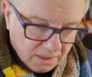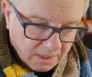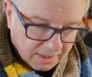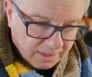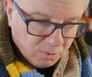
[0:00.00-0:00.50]

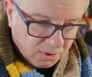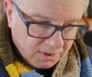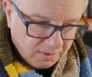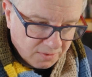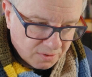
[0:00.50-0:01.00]
I
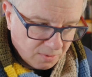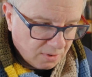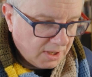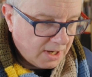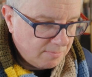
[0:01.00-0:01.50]
believe, is
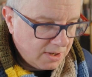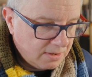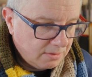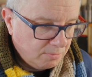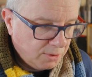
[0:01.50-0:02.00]
what led me
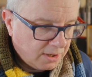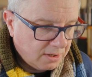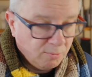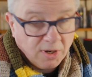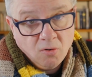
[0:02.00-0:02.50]
to pick
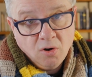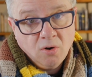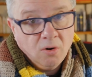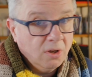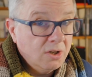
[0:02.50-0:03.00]
up
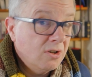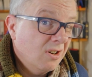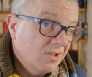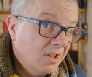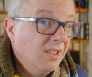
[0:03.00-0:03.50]
alcohol and
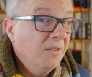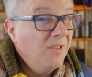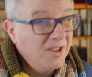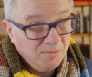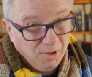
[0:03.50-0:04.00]
drugs in the
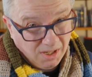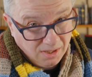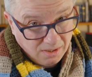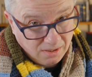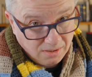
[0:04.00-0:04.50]
first
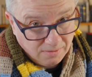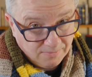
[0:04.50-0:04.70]
place.